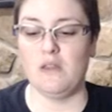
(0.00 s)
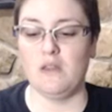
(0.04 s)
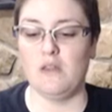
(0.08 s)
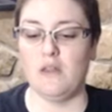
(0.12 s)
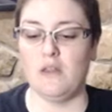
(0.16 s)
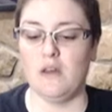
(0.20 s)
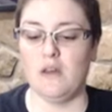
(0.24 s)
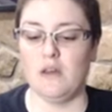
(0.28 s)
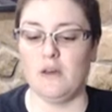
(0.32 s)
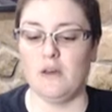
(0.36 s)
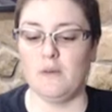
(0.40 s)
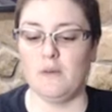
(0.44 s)

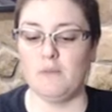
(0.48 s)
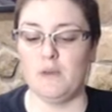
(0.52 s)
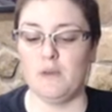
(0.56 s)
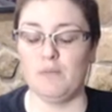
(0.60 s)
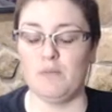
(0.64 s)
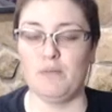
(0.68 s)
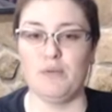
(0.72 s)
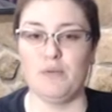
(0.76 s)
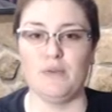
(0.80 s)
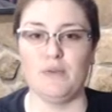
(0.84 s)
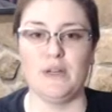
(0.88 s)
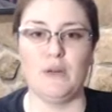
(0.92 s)
the
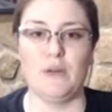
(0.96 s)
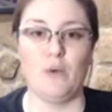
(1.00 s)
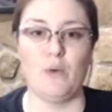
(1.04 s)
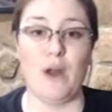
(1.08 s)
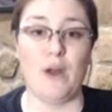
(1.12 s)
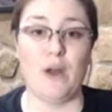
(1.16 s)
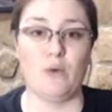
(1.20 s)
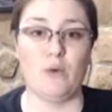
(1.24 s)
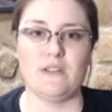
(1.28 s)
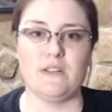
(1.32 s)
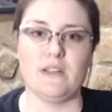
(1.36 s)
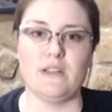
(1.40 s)

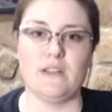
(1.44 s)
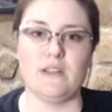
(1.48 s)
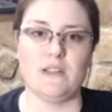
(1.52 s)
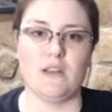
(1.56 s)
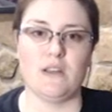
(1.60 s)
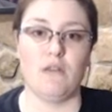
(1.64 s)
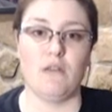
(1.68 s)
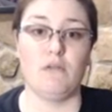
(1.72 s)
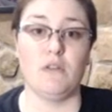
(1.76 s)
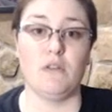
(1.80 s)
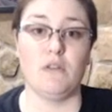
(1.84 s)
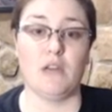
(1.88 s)

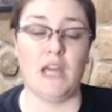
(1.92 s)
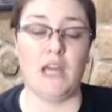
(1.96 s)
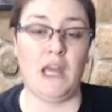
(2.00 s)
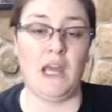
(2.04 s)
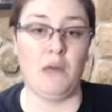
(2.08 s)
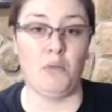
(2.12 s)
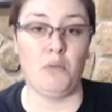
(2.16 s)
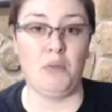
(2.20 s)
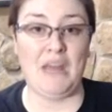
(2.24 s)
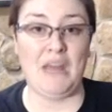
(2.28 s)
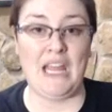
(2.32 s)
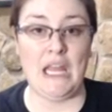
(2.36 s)
prerequisites of the
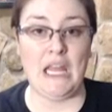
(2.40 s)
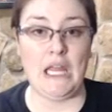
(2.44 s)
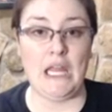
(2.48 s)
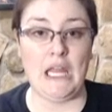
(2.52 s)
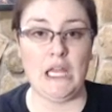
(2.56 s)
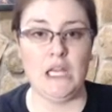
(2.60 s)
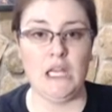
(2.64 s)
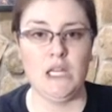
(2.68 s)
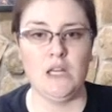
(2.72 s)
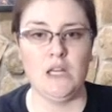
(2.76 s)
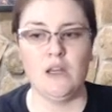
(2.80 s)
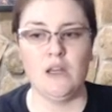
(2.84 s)

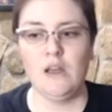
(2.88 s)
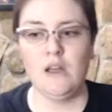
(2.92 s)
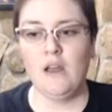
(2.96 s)
campaign.